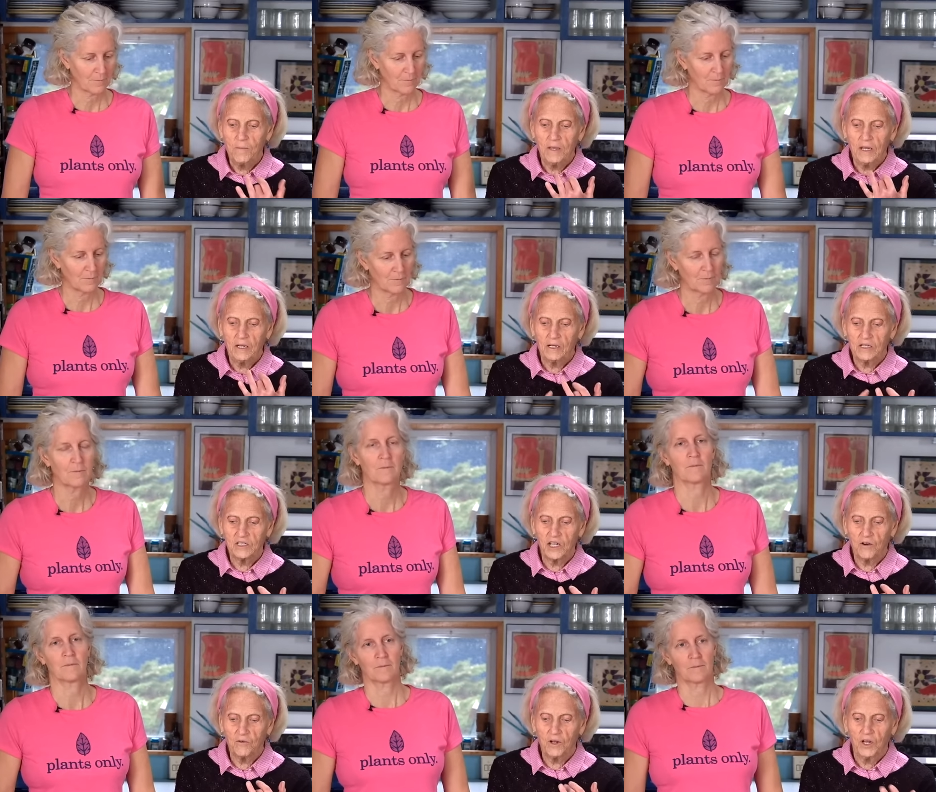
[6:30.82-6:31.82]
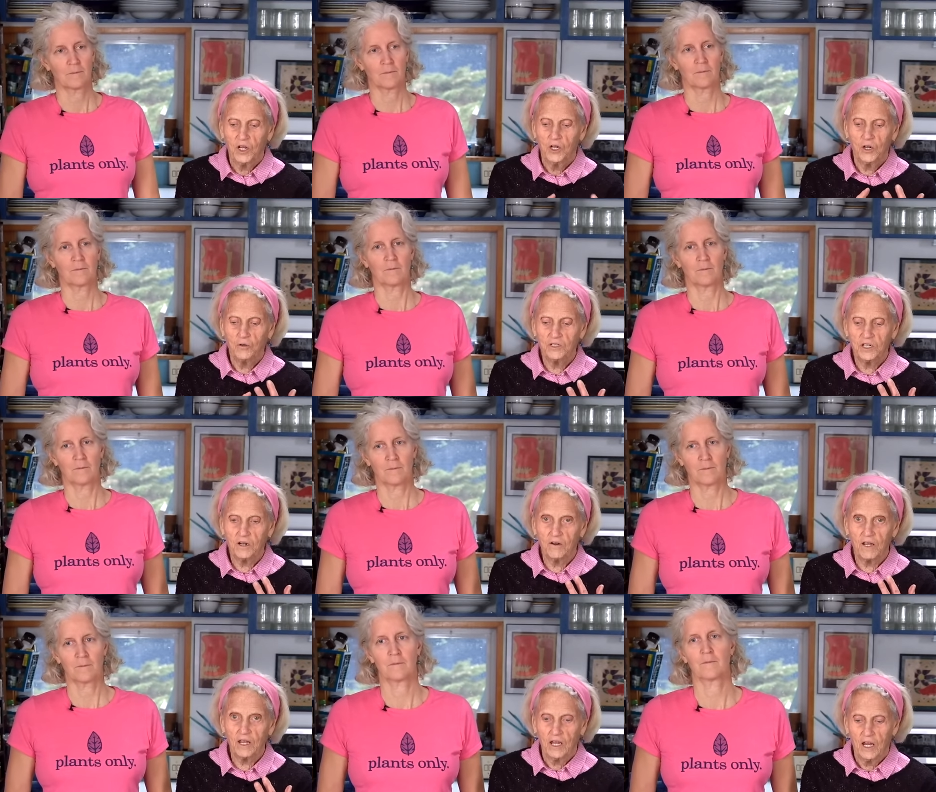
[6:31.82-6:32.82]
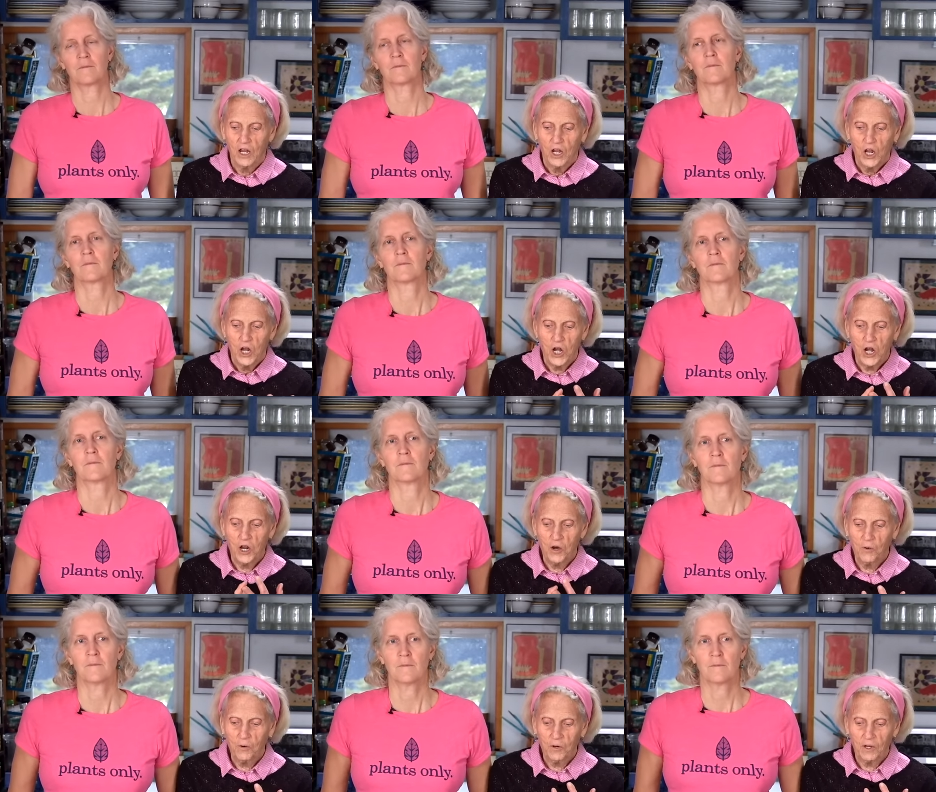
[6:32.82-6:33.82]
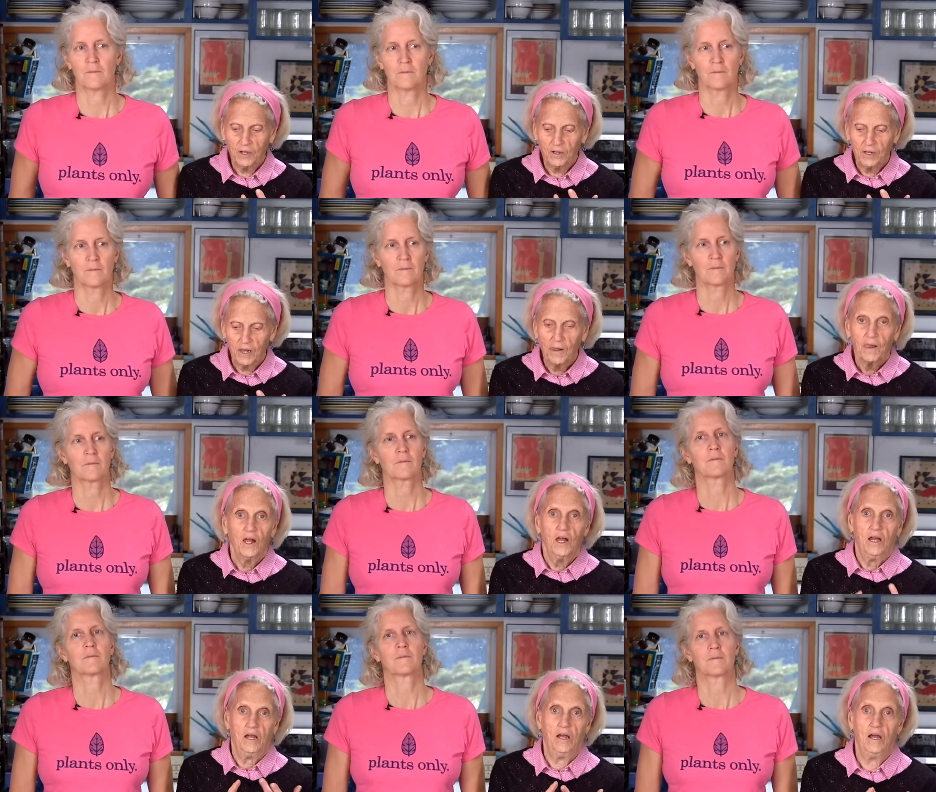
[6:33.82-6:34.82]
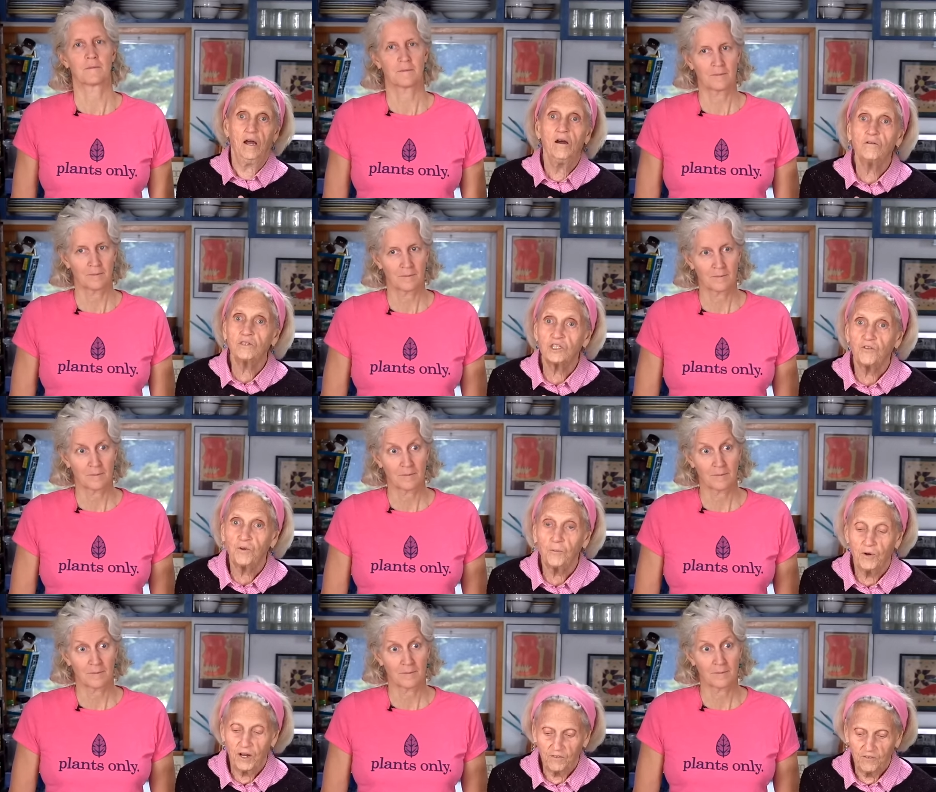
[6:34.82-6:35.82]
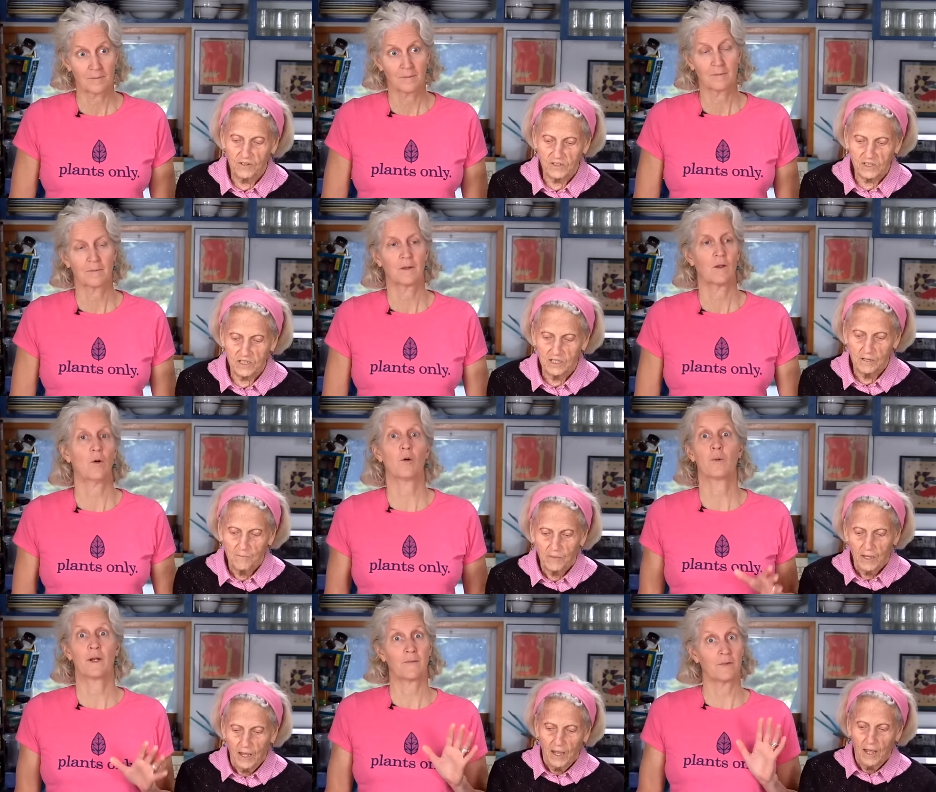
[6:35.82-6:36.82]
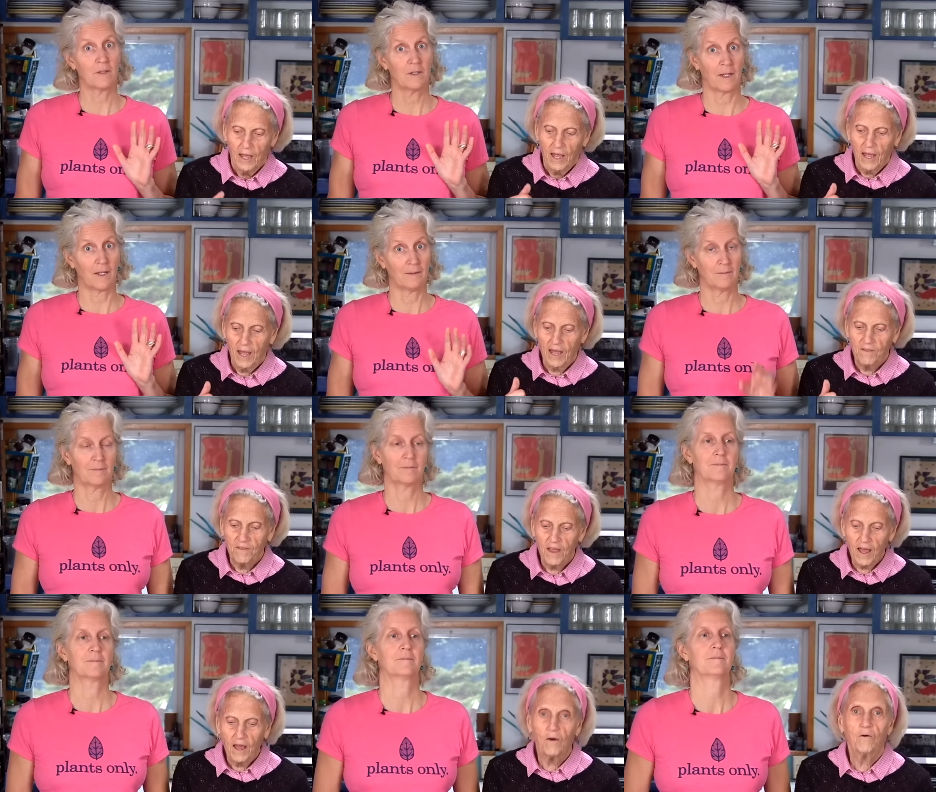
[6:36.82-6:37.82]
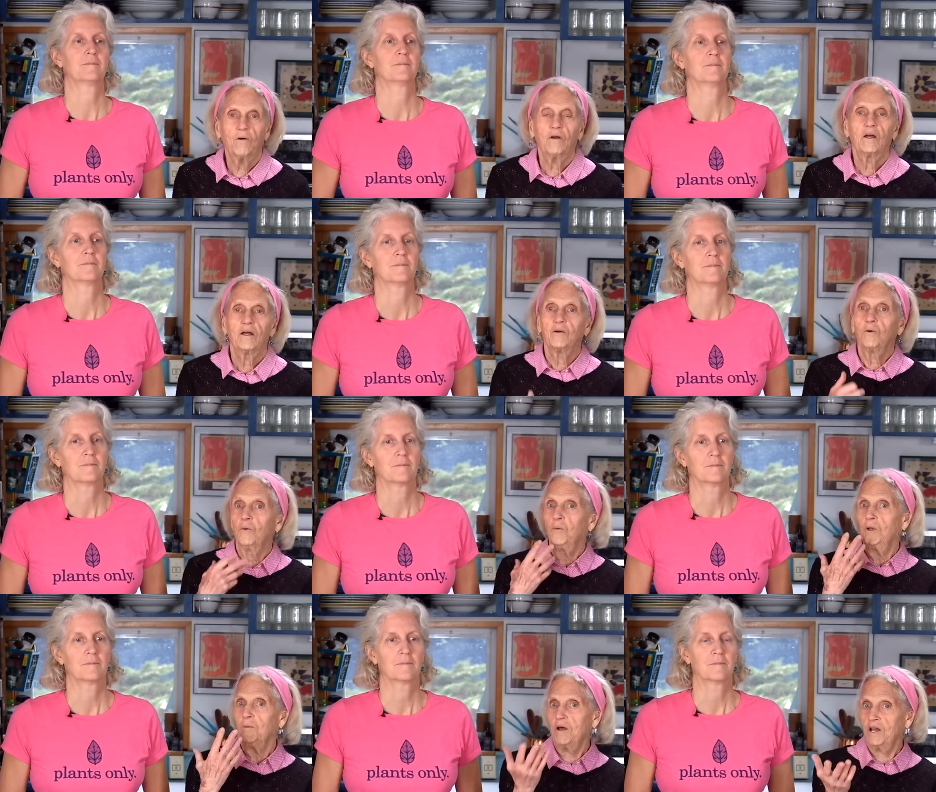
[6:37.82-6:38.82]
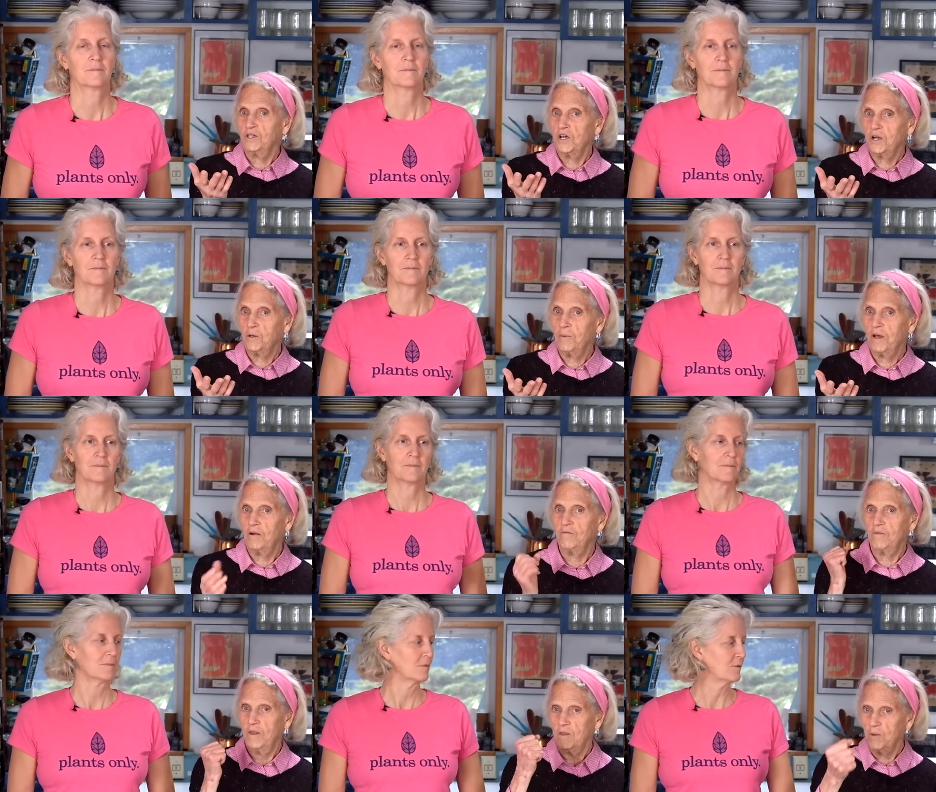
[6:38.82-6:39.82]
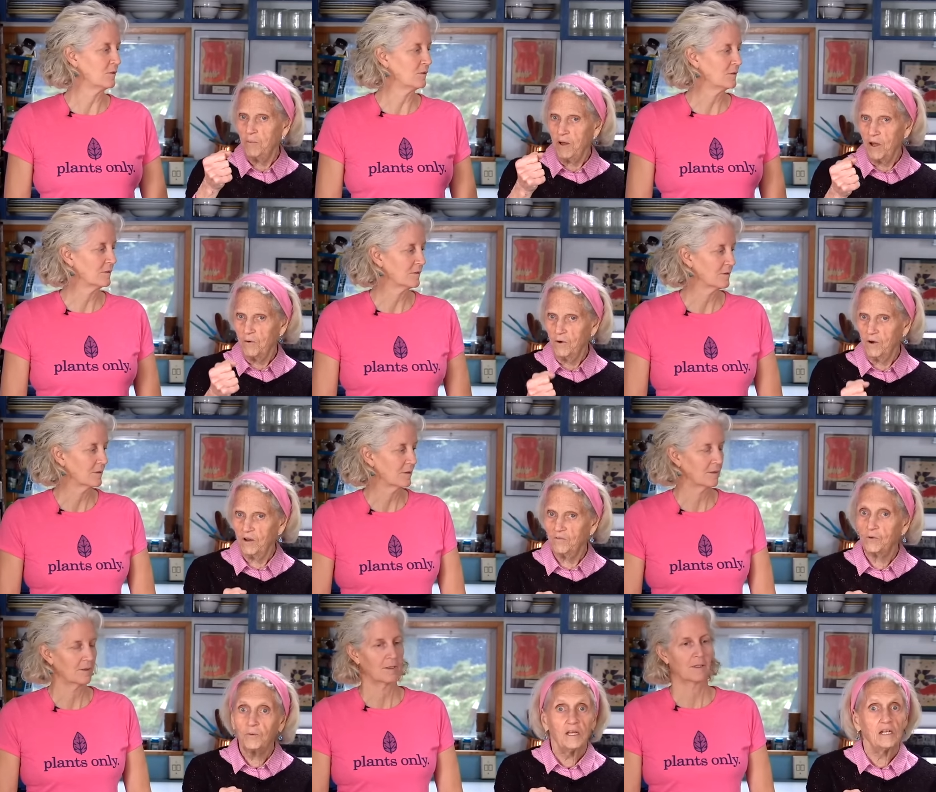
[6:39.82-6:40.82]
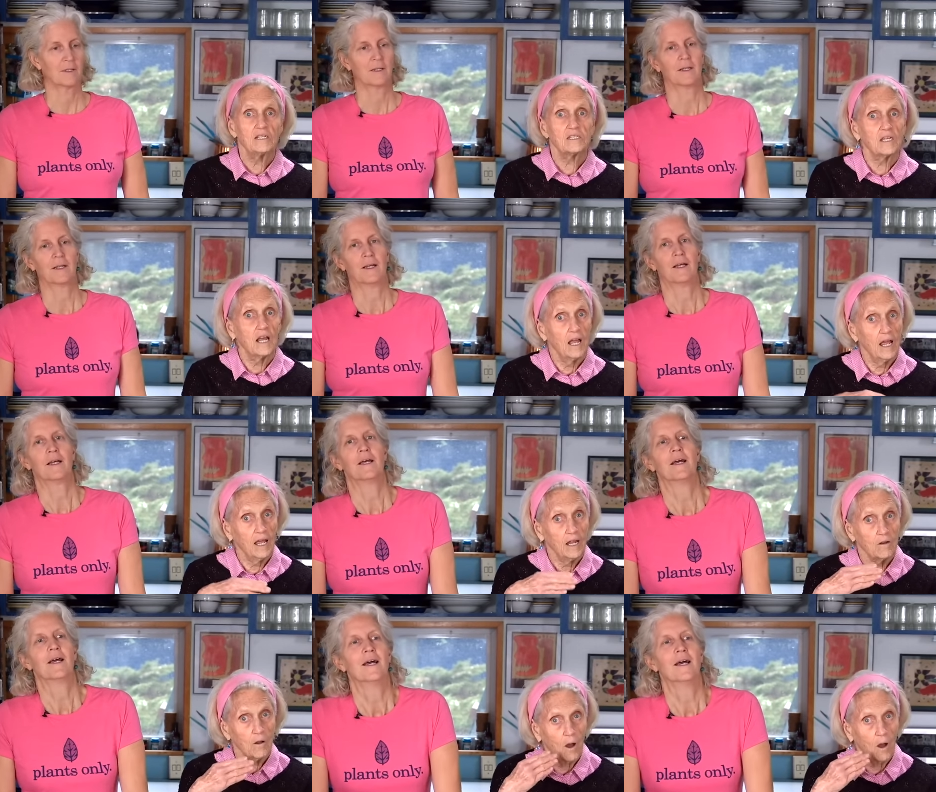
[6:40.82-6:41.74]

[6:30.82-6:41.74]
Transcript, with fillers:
Speaker 1: meat, etc., no dairy, no oil, oats for breakfast,
Speaker 2: or whenever in the day.
Speaker 1: And now, we want to talk about the power of greens and